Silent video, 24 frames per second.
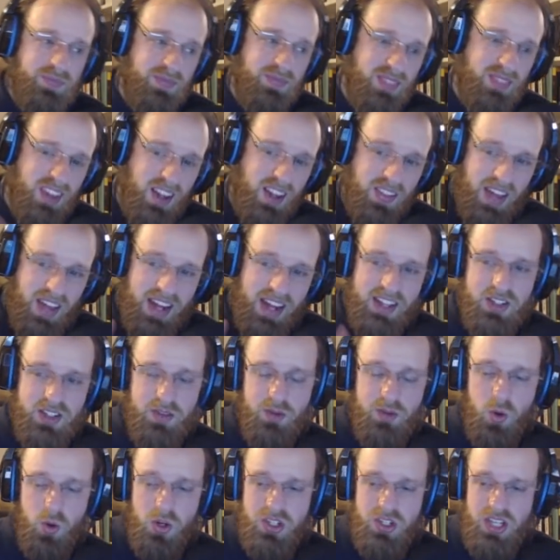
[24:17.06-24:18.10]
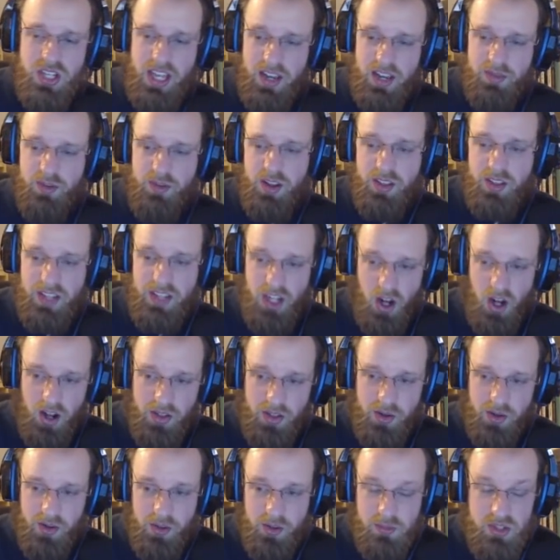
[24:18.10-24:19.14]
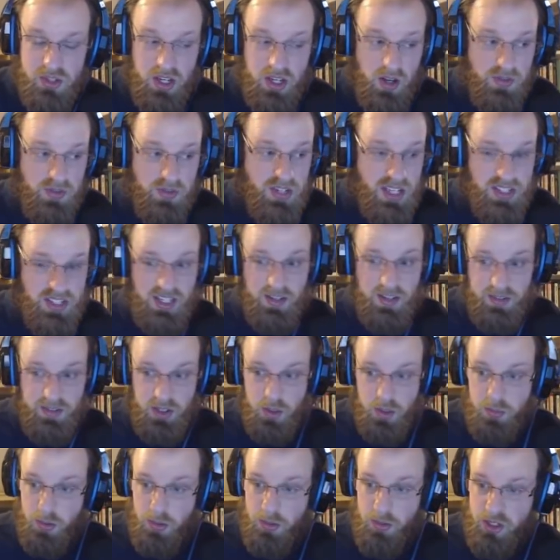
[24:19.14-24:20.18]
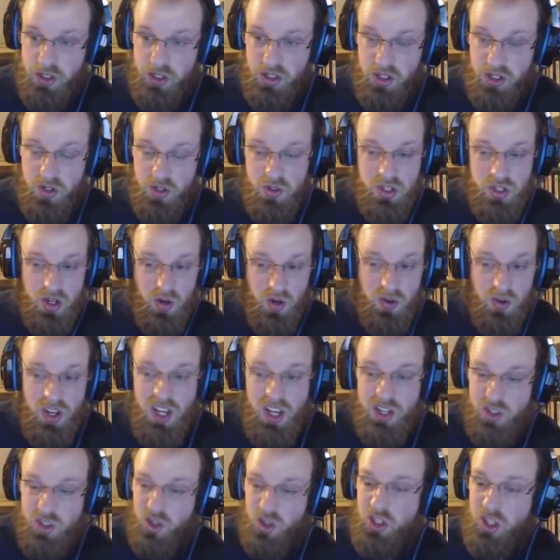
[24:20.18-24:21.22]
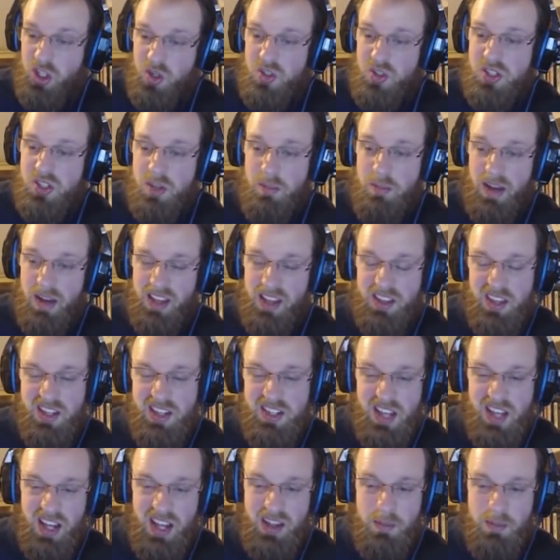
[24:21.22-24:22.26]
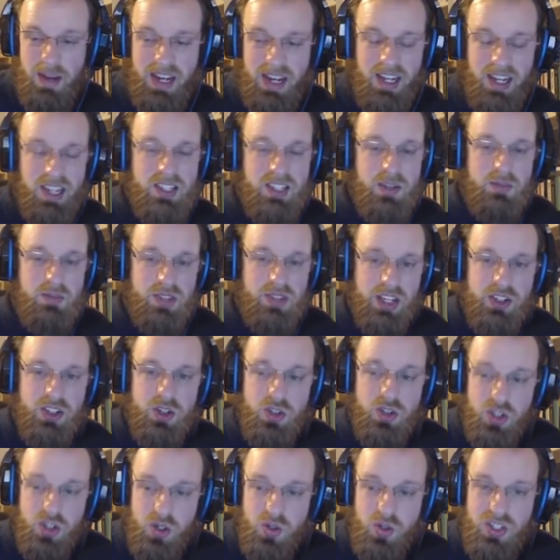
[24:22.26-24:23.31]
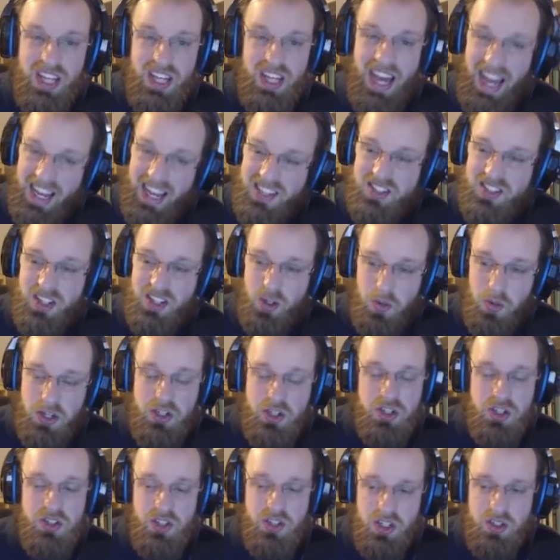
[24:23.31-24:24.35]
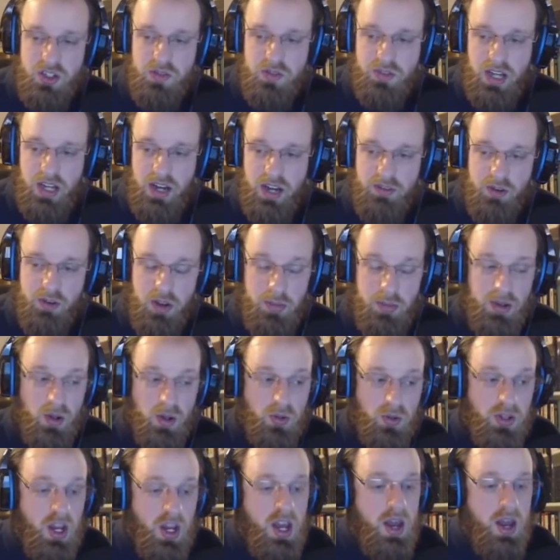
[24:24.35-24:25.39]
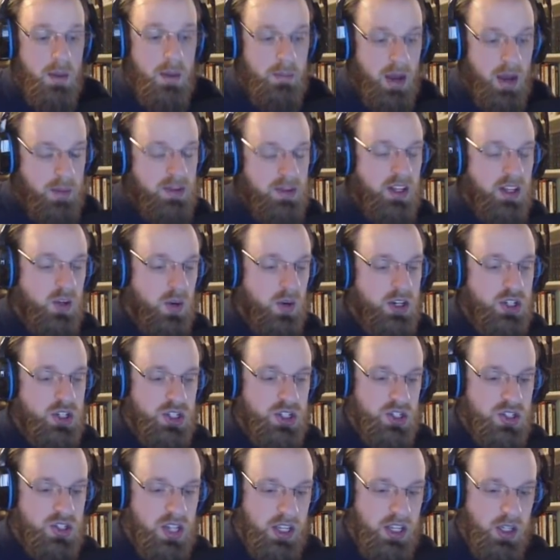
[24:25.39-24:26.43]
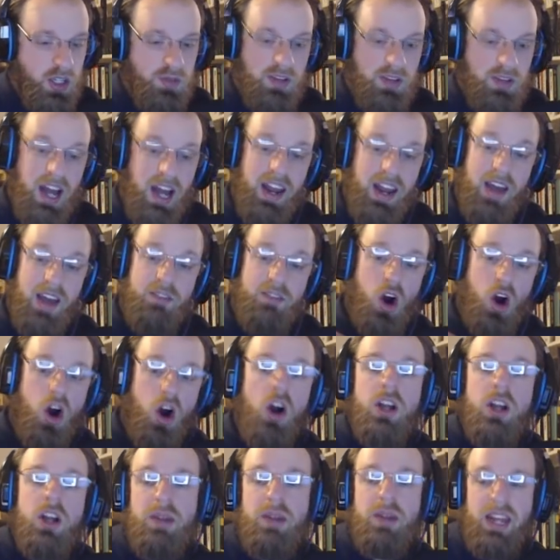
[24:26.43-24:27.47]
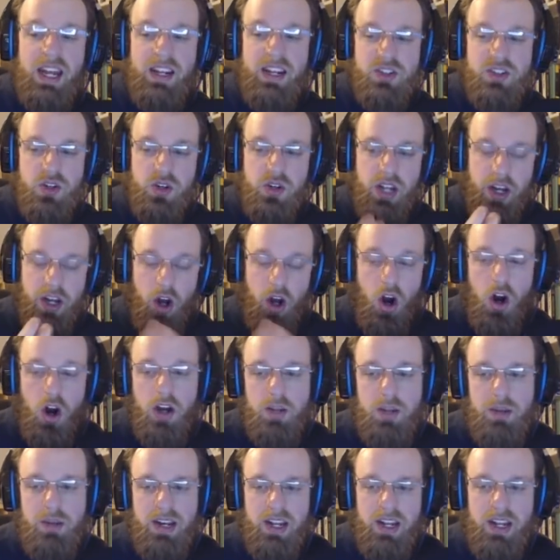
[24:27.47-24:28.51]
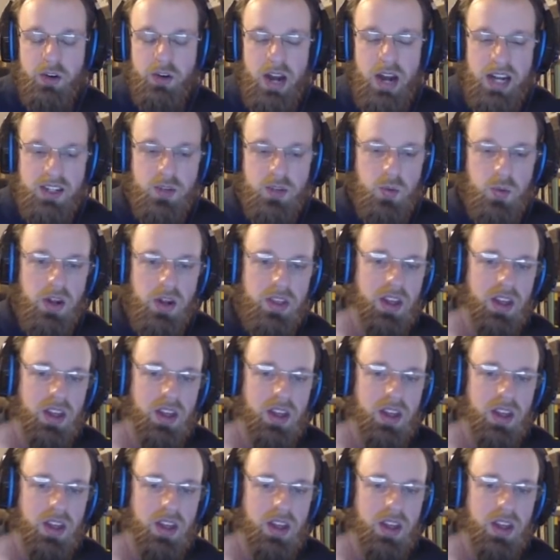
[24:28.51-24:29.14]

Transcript: That is, of course, if the author themselves has given you permission to do so. So use the methods and the mechanisms that you do to ask the questions that you've got for the build. Maybe the questions that you've got have already been answered and already been interacted with